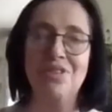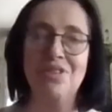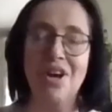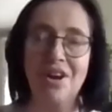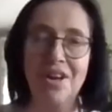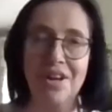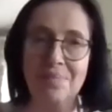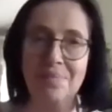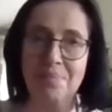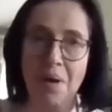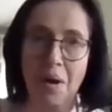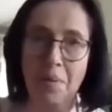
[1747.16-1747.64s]

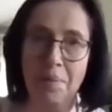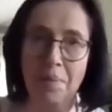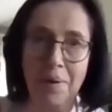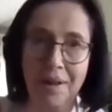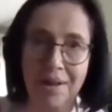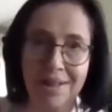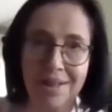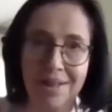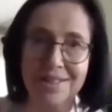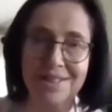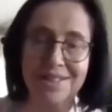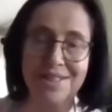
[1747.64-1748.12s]
Turn
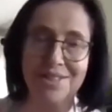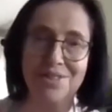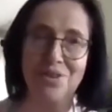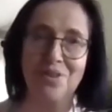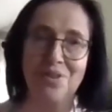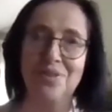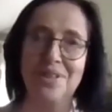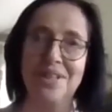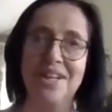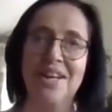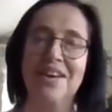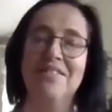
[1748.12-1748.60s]
appliances
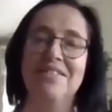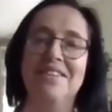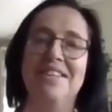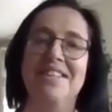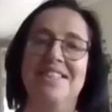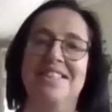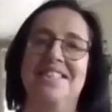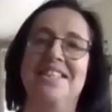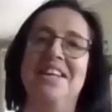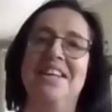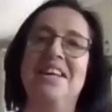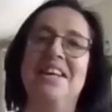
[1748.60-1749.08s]
off at
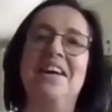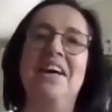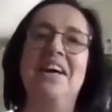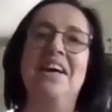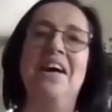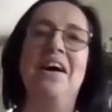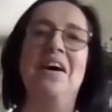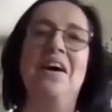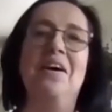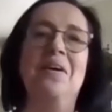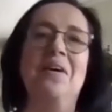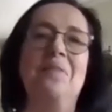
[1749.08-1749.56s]
night,
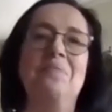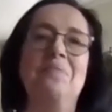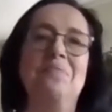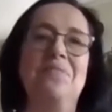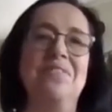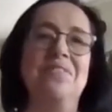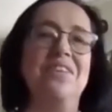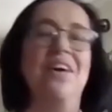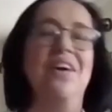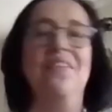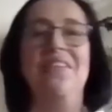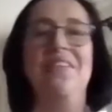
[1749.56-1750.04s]

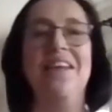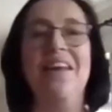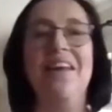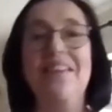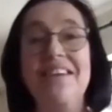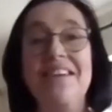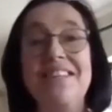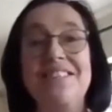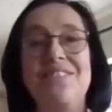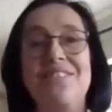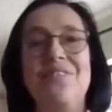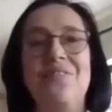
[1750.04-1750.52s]
turn
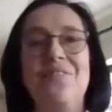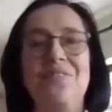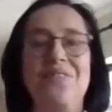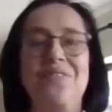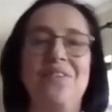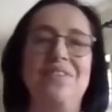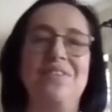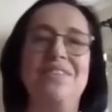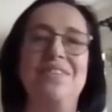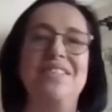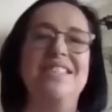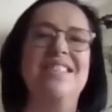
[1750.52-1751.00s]
lights off,
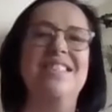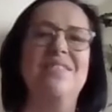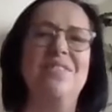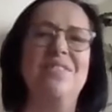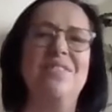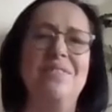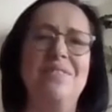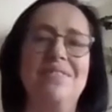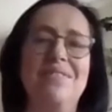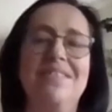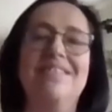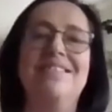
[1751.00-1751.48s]
just
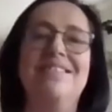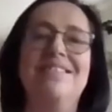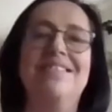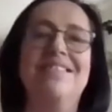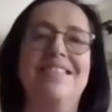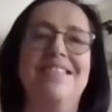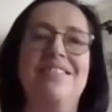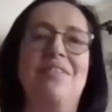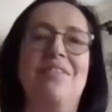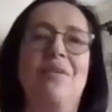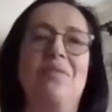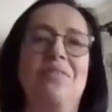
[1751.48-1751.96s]
the
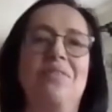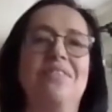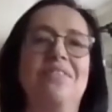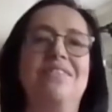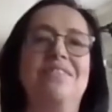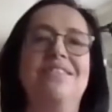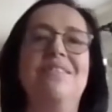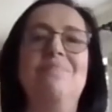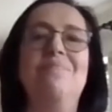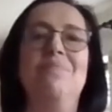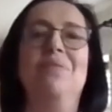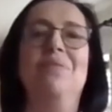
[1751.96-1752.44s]

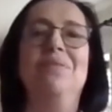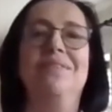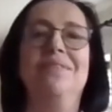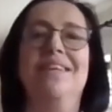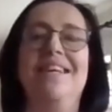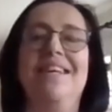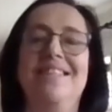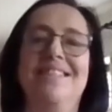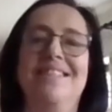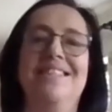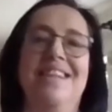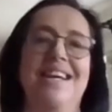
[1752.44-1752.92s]
simple
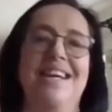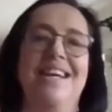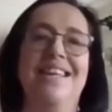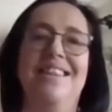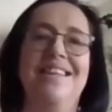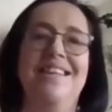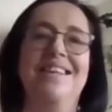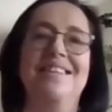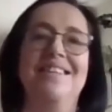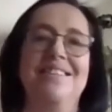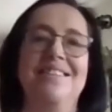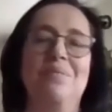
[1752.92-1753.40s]
day-to-day
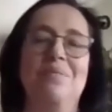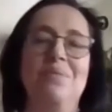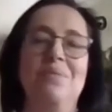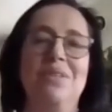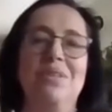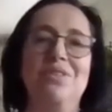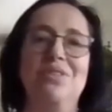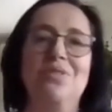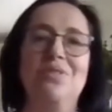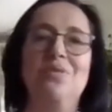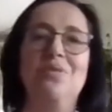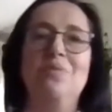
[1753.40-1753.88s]
things that we
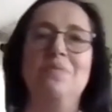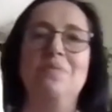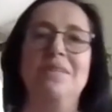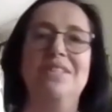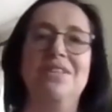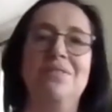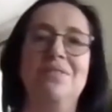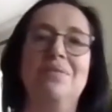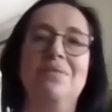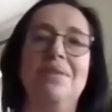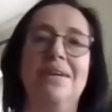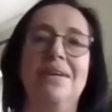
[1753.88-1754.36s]
should all be
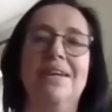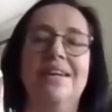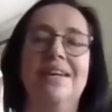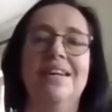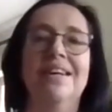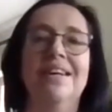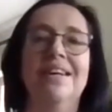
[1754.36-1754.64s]
doing.